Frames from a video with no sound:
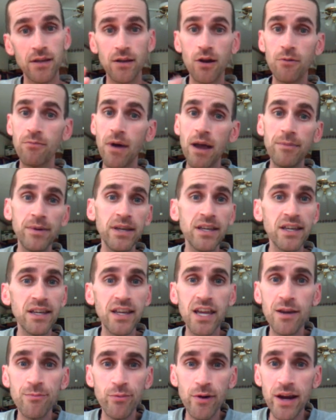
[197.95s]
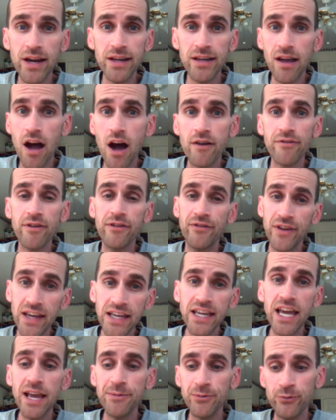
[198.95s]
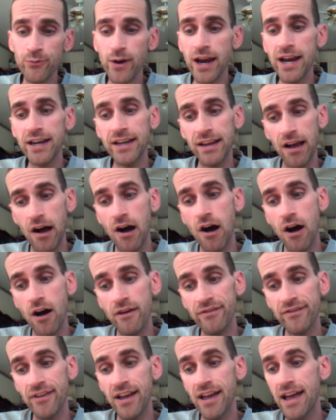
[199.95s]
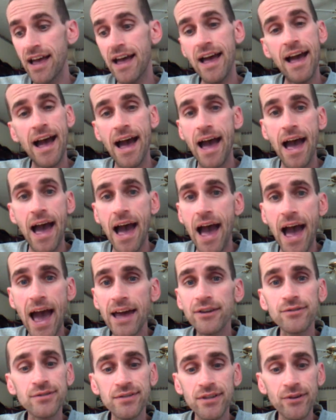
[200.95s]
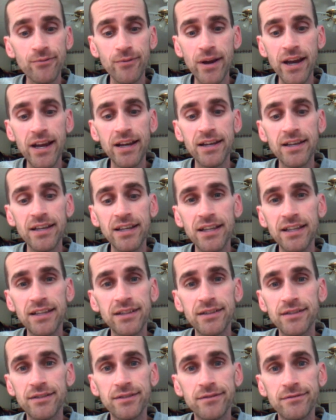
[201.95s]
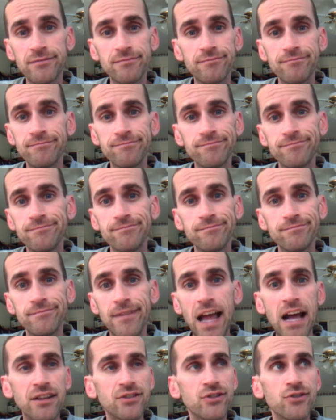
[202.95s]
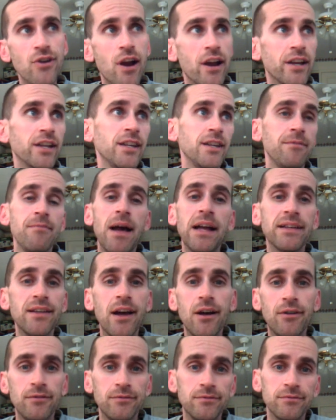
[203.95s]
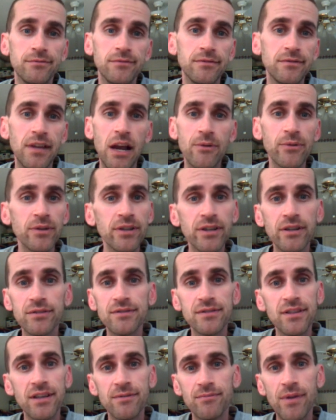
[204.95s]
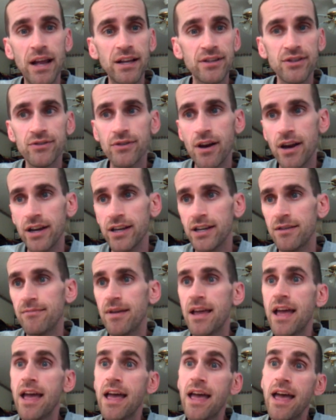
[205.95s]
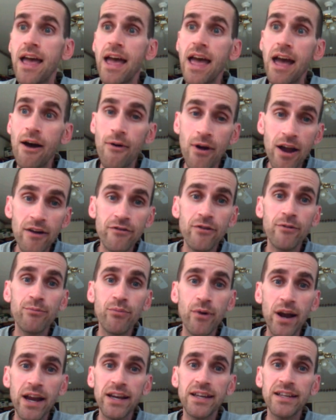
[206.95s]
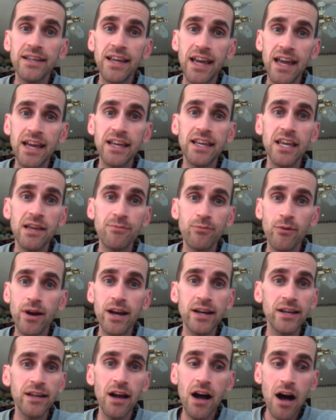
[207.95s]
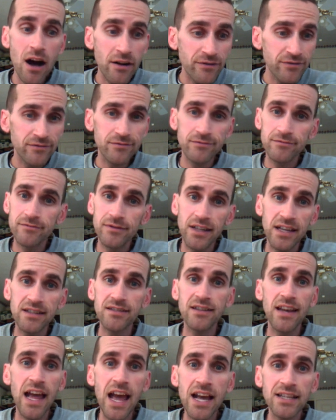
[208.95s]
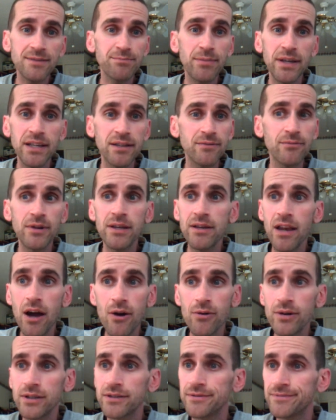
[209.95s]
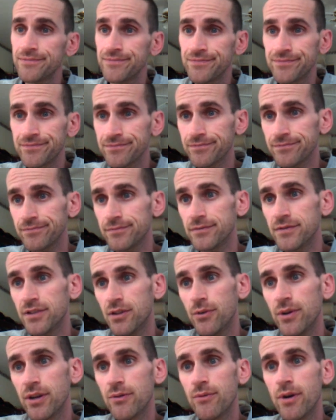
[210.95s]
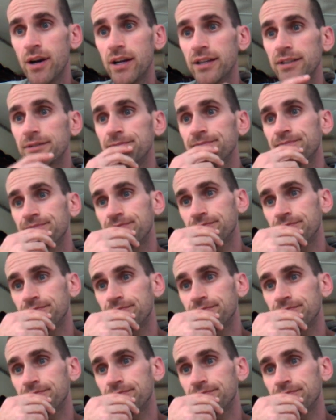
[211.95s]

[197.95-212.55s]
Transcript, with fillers: you know, maybe he can keep Randy off. If he keeps Randy off, I don't see Randy outstrike him. I don't. I really don't see him outstrike him. However, Brandon can't keep Randy off. It's an ass beating. We know it. So anyway,